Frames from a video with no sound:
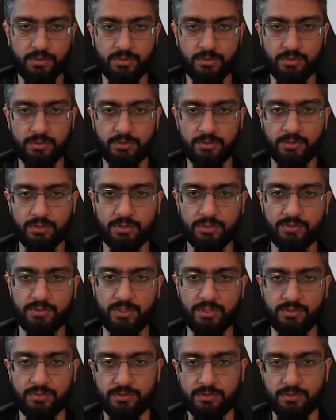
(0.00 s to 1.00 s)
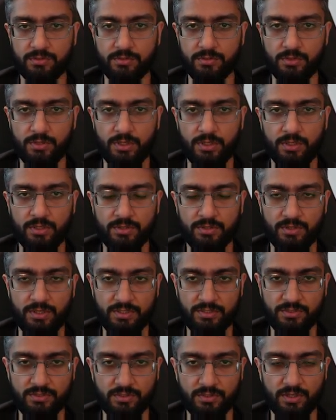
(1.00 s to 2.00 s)
success.
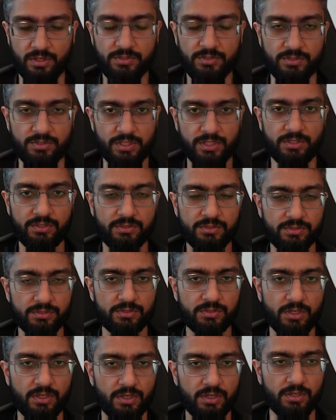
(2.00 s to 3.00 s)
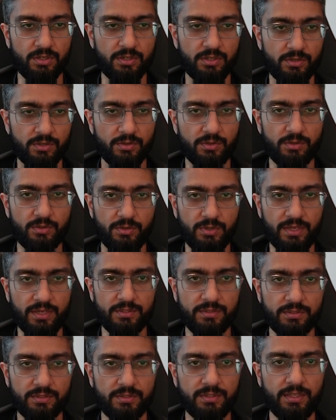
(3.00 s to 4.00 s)
That's the run status.
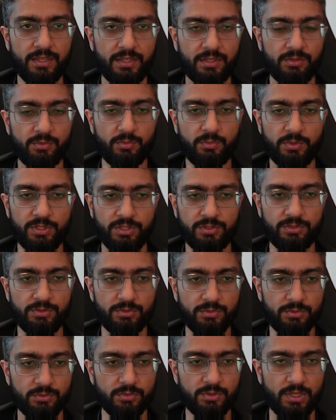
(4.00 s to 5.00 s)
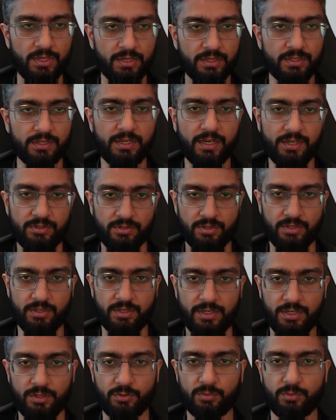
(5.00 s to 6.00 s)
And then we do get run
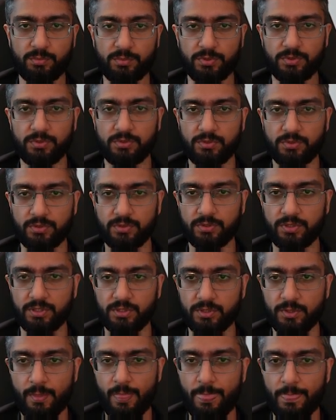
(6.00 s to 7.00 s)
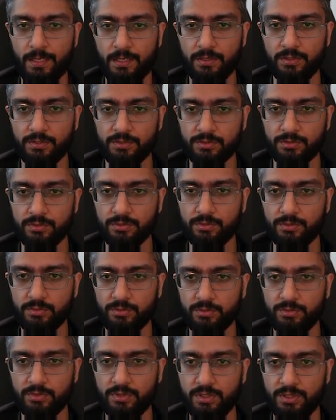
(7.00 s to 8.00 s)
output. Okay,
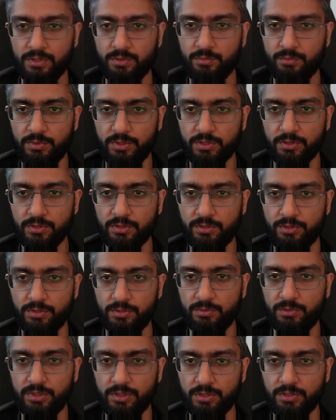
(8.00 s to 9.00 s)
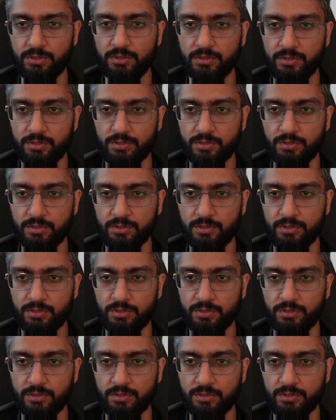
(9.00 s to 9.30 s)
so then we are doing